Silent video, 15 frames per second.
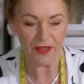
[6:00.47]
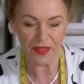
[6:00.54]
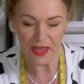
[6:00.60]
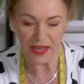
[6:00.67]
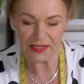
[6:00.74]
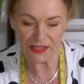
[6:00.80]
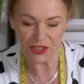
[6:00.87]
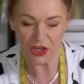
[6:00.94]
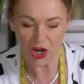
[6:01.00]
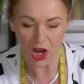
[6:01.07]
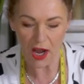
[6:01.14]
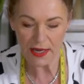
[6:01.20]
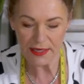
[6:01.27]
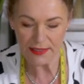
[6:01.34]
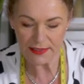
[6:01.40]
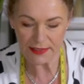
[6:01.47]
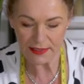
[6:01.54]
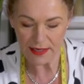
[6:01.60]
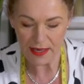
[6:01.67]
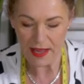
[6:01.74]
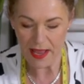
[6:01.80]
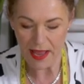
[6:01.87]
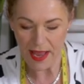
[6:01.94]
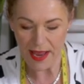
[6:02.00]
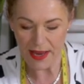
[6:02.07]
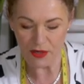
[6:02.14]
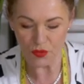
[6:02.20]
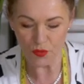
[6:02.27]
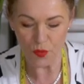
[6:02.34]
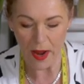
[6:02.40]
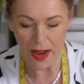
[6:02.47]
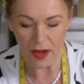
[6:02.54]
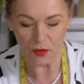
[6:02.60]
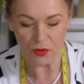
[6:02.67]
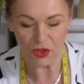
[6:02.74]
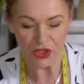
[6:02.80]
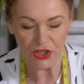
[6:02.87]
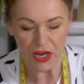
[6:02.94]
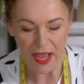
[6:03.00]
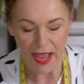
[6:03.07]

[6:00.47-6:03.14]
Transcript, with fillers: that's nice and round